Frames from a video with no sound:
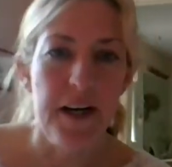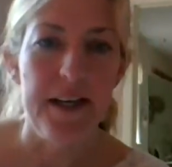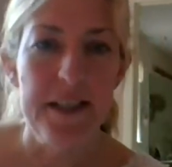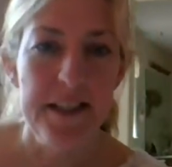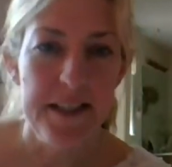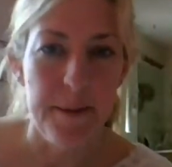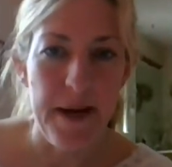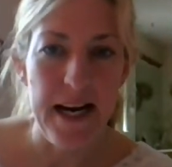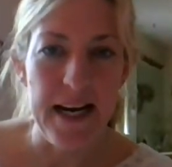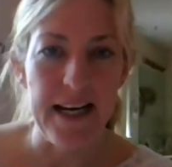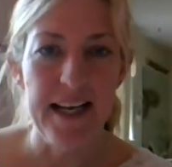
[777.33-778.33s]

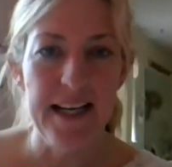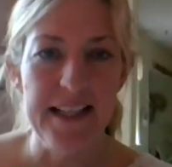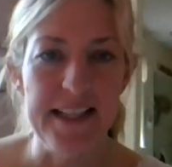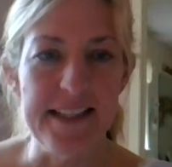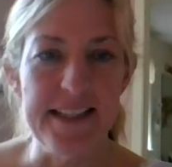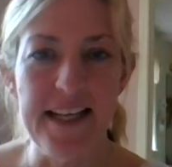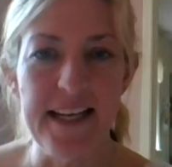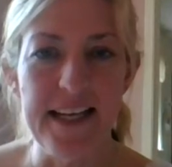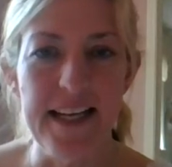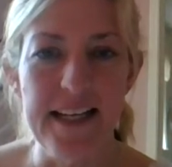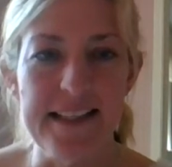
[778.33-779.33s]
Isn't
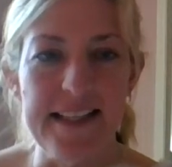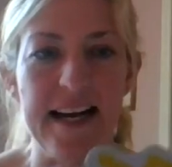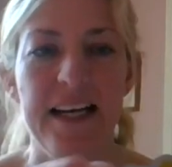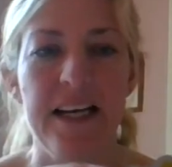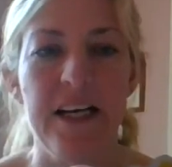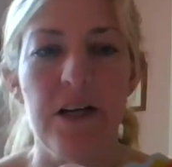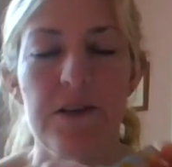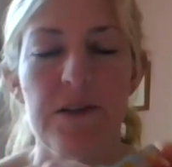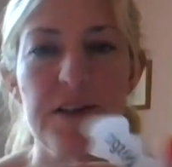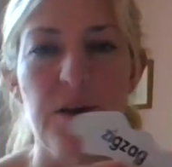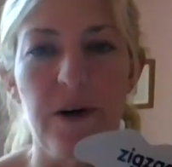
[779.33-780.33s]
that funny? It's kind of
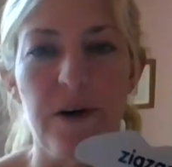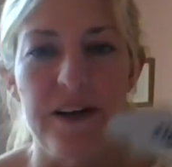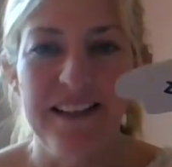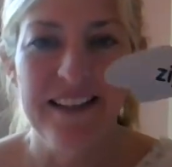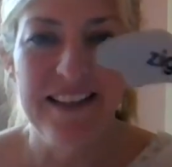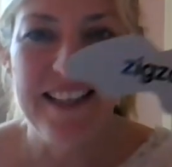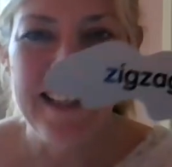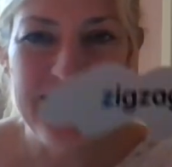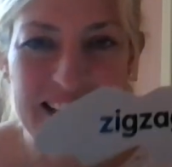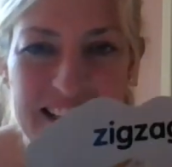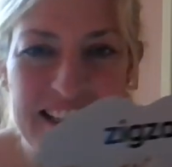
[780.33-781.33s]
a funny word.
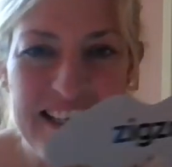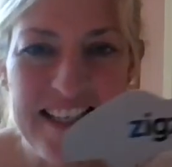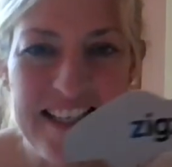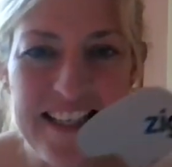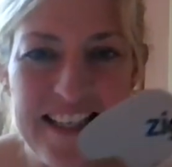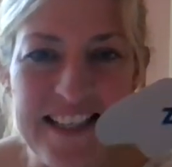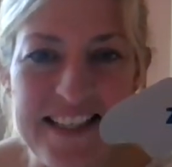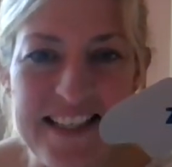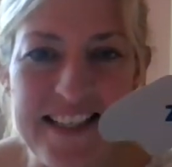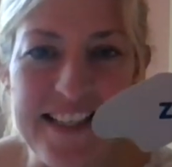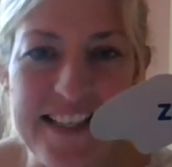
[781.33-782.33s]
And the word
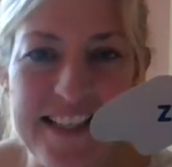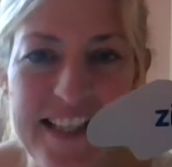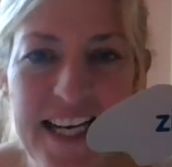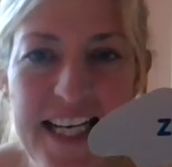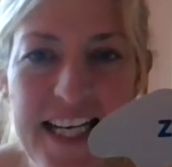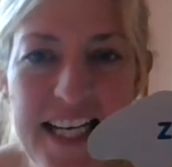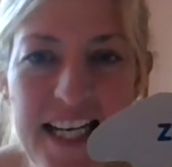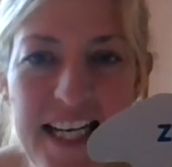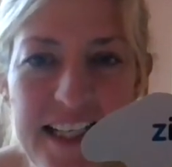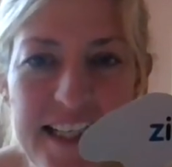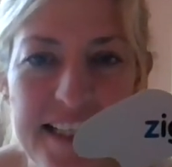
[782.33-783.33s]
sounds like what it looks
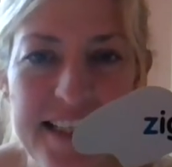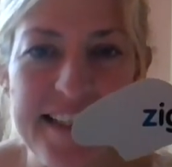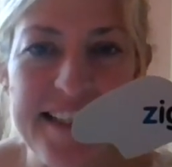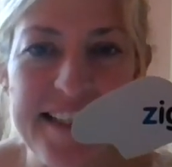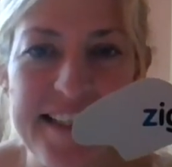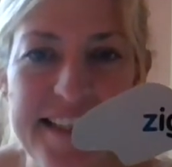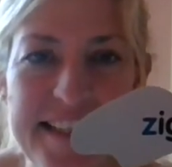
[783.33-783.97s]
like to me. It looks